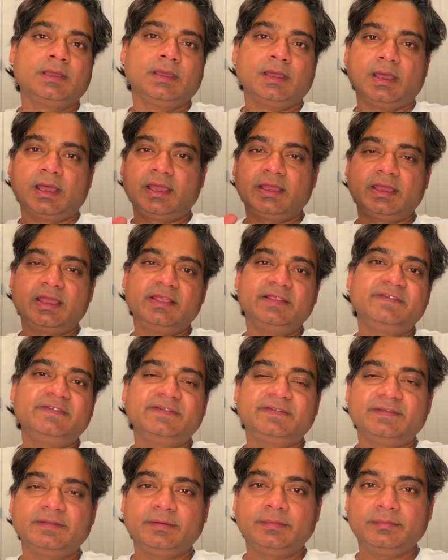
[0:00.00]
Hi
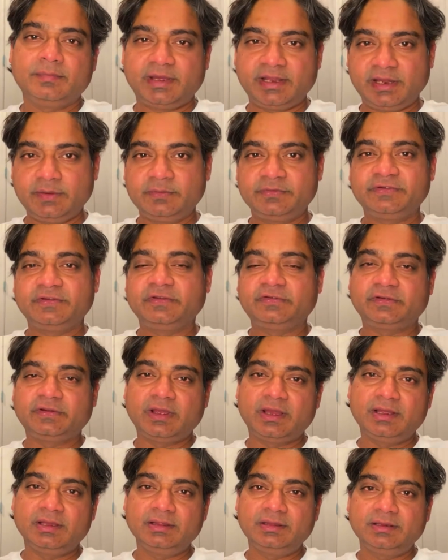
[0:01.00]
guys, my name is
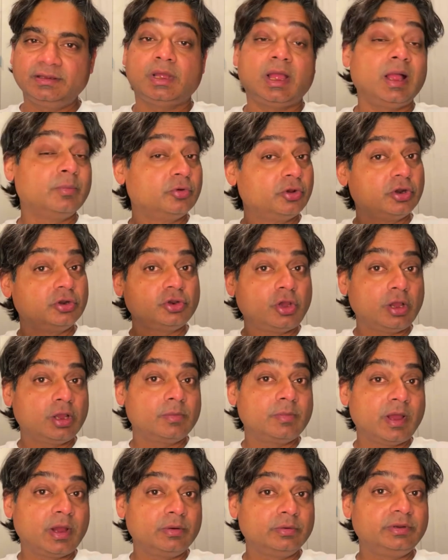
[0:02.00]
Nishant. I'm going to talk
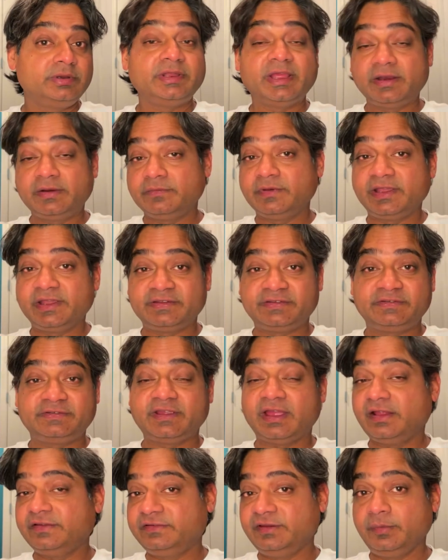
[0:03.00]
about 10 ways
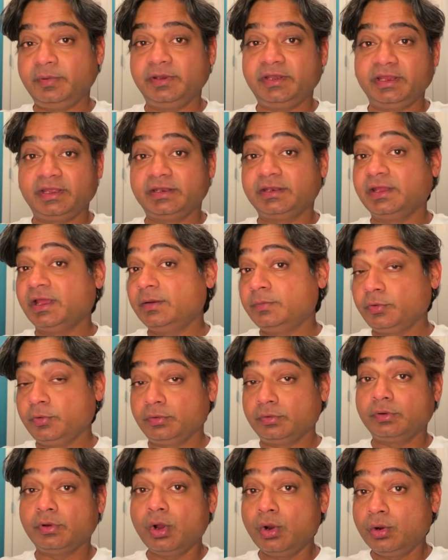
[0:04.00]
ChatGPT can help
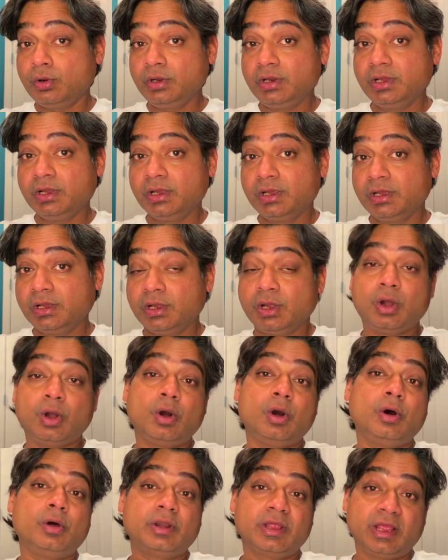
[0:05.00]
you code
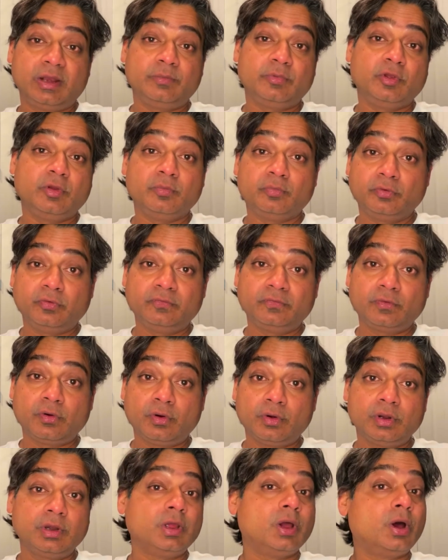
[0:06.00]
or help you improve
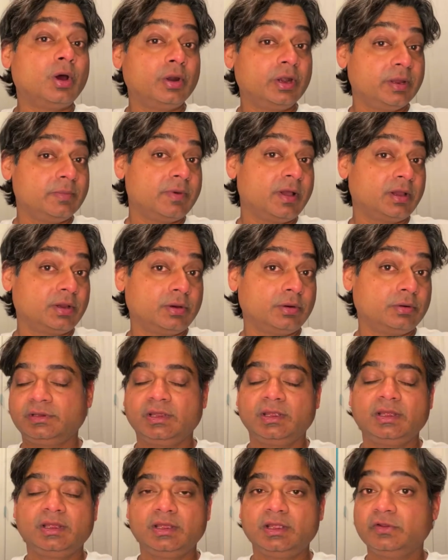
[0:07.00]
code or debug code.
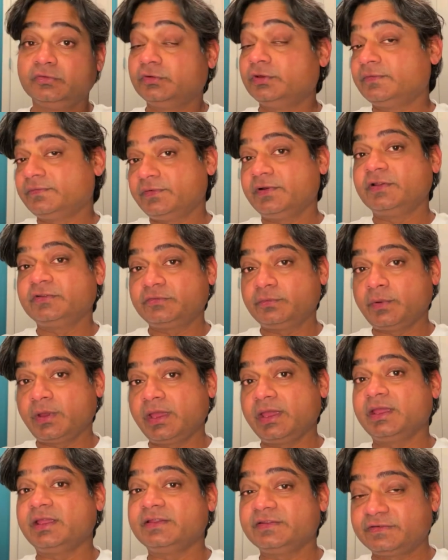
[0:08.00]
So the first
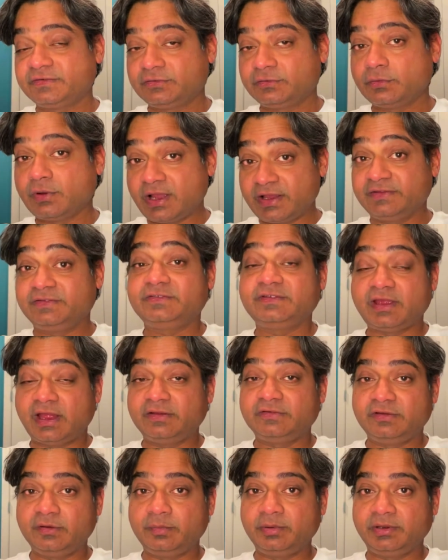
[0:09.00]
way is to ask
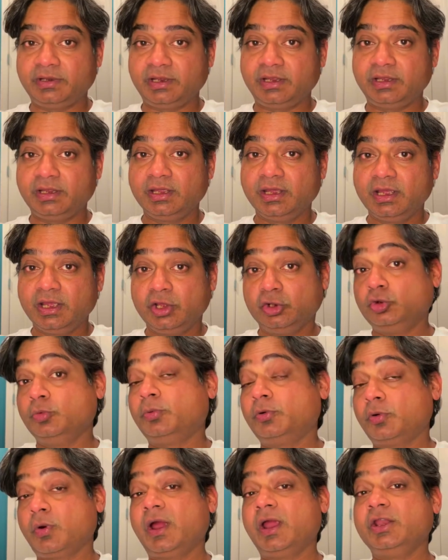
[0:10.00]
ChatGPT to
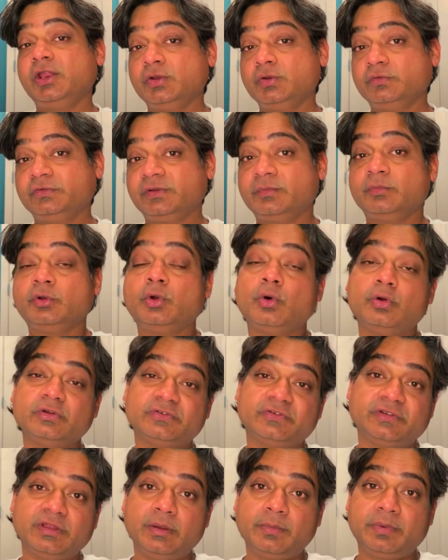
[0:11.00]
provide you some code
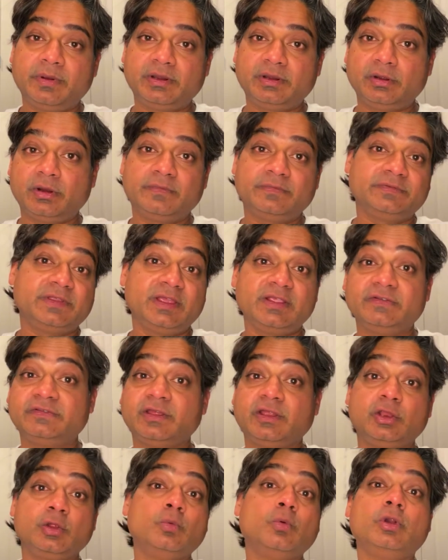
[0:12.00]
snippet of things
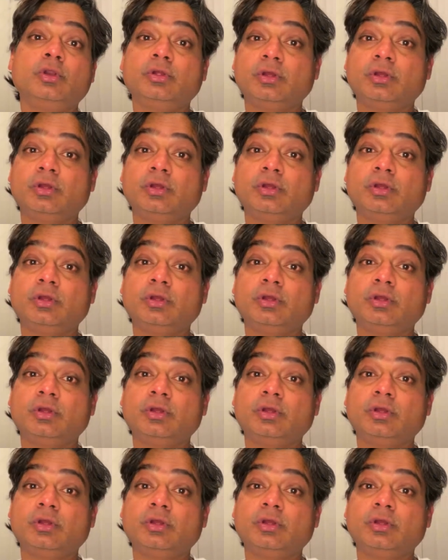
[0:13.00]
that you want to